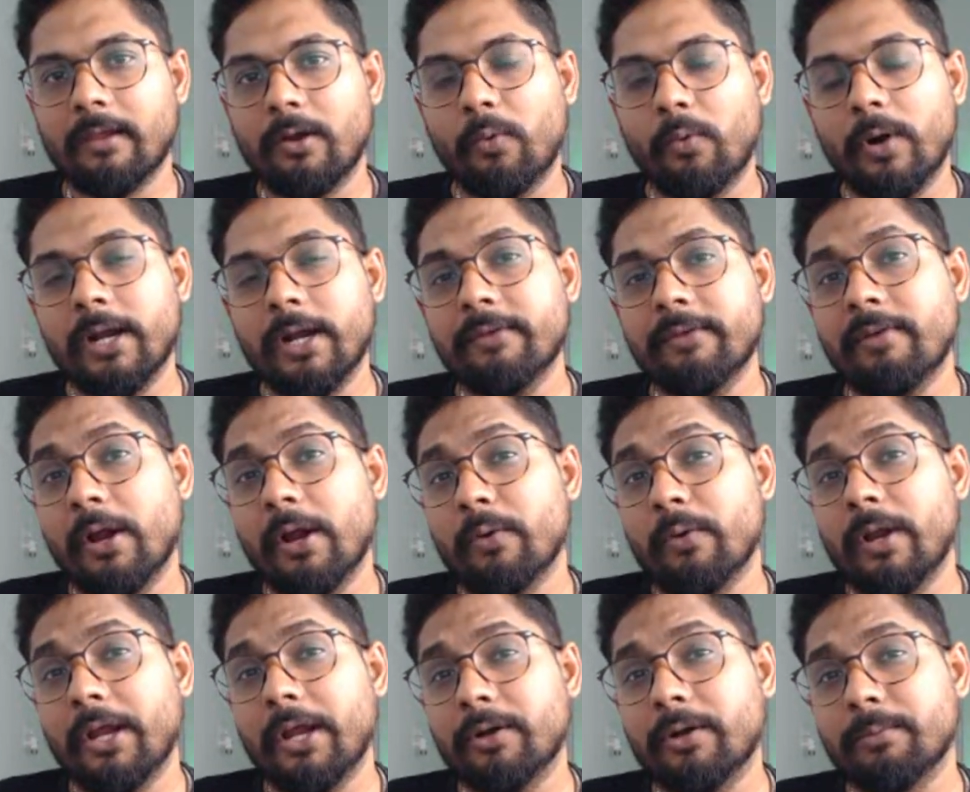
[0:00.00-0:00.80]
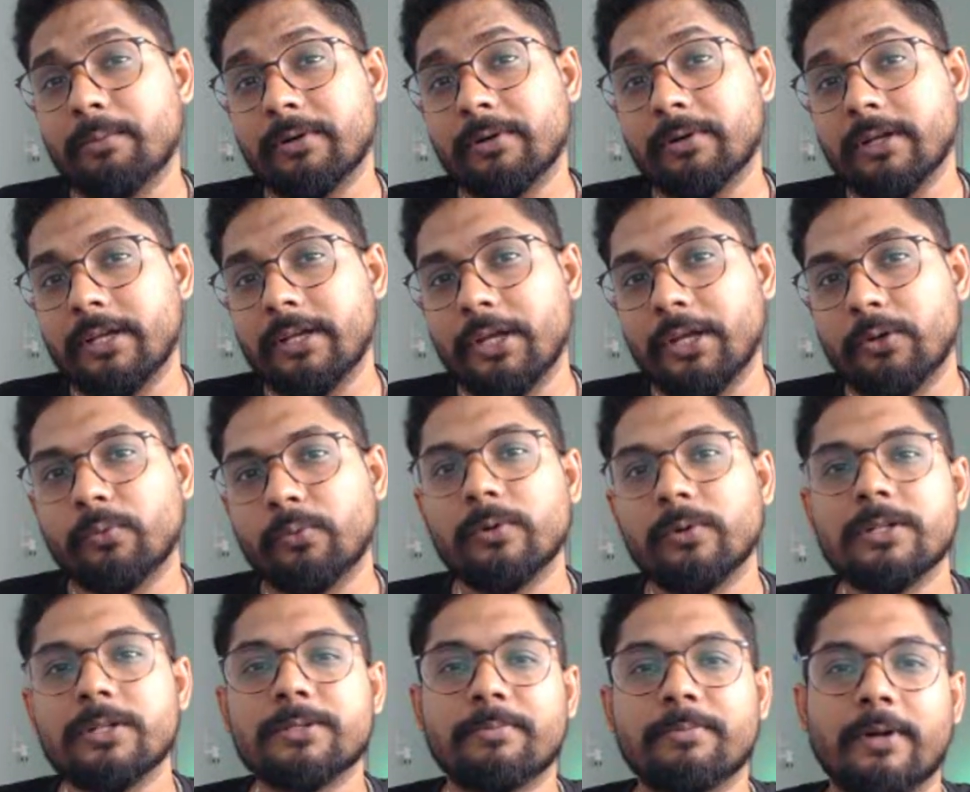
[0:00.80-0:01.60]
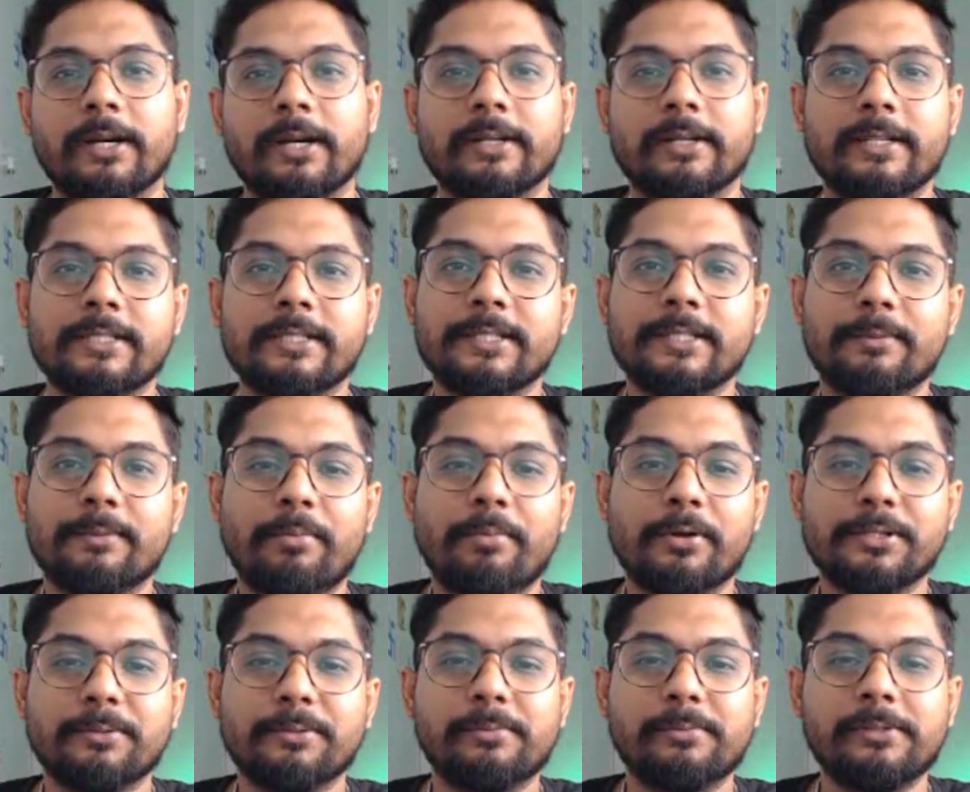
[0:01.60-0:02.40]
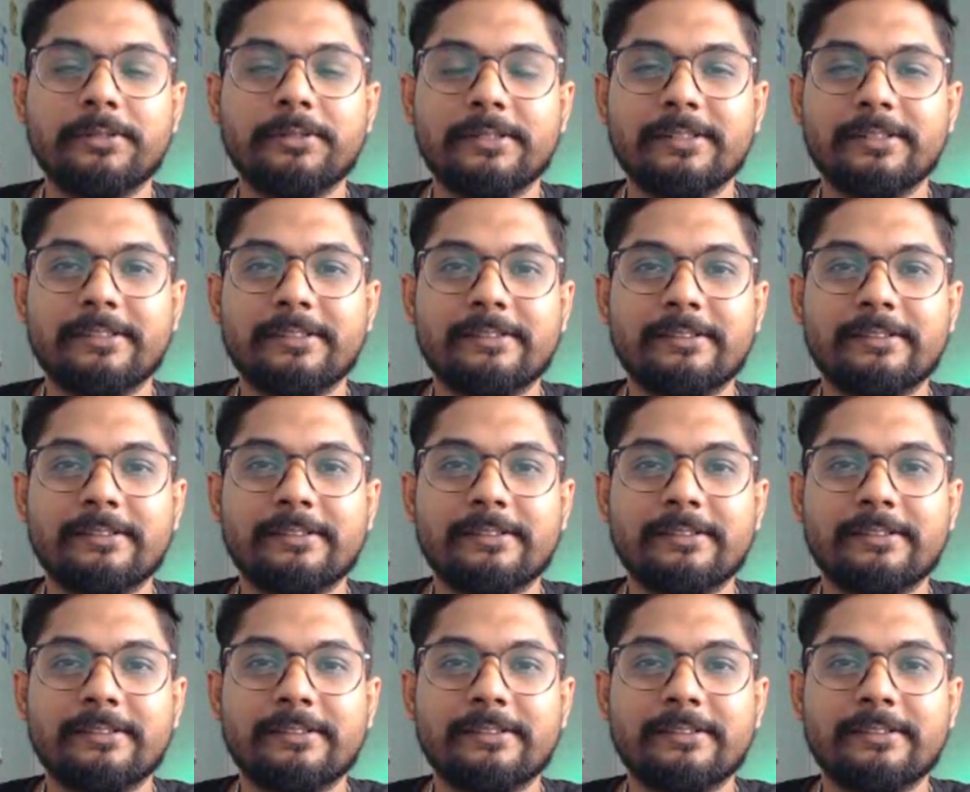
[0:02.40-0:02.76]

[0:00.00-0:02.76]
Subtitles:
What if I would like to put a equals mark? Is it possible?